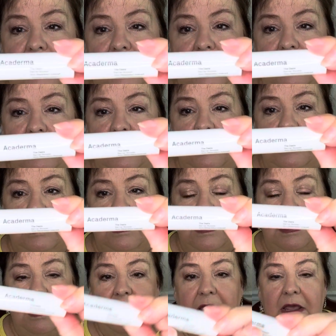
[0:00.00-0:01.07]
like.
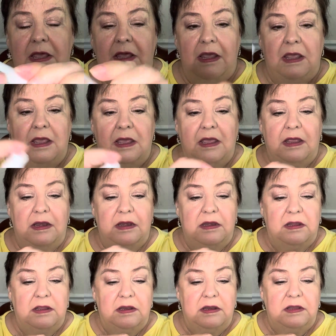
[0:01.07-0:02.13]
And
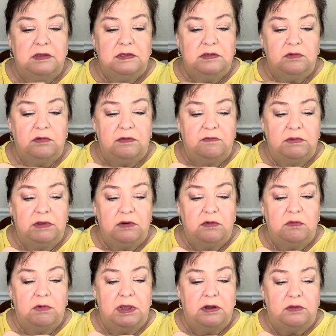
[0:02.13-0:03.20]
it is sort of, it'll
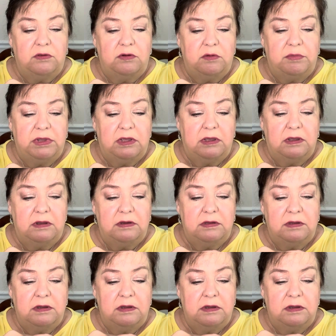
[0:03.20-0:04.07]
run a little bit.